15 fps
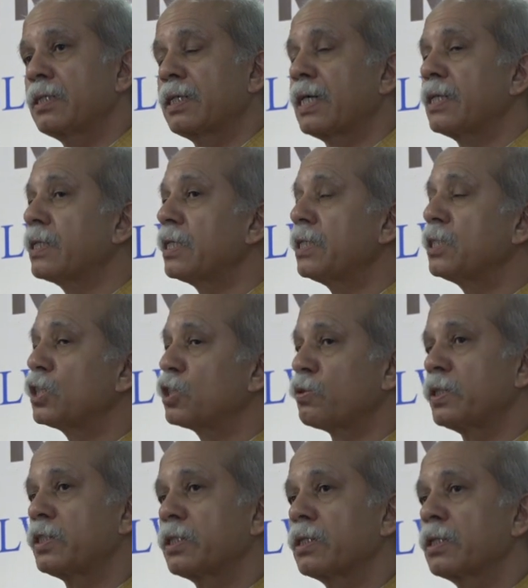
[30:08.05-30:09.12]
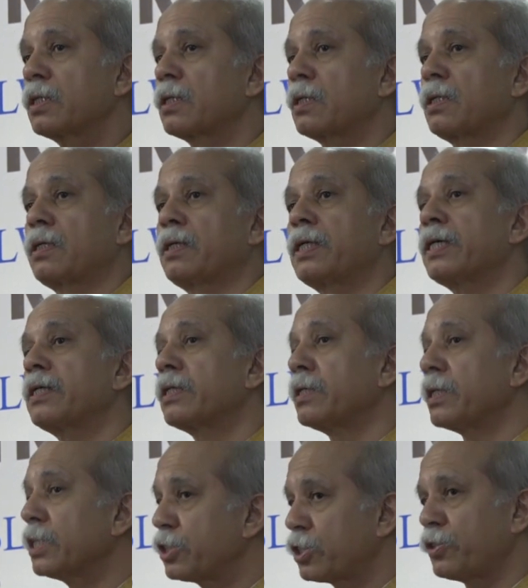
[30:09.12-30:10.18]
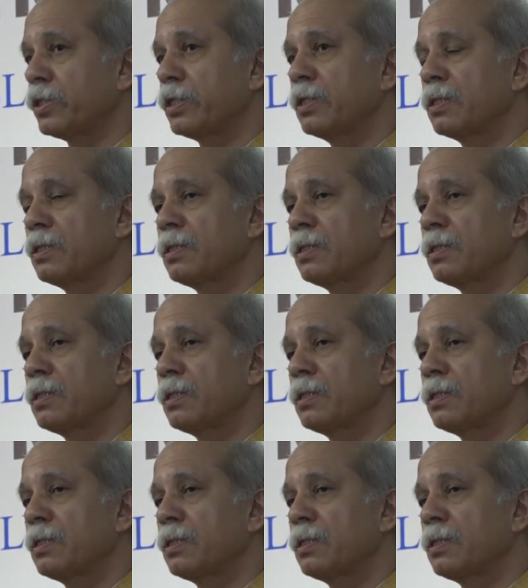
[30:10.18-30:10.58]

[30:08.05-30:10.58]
Catherine Switzer created history